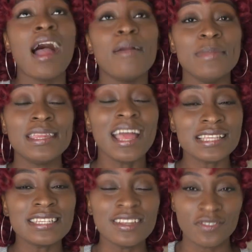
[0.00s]
I mean, I
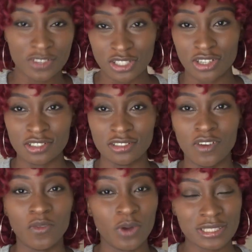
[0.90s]
see the vision
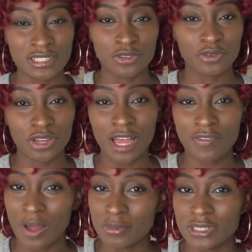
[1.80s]
of what the royal
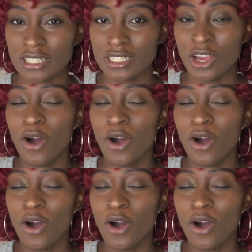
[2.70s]
family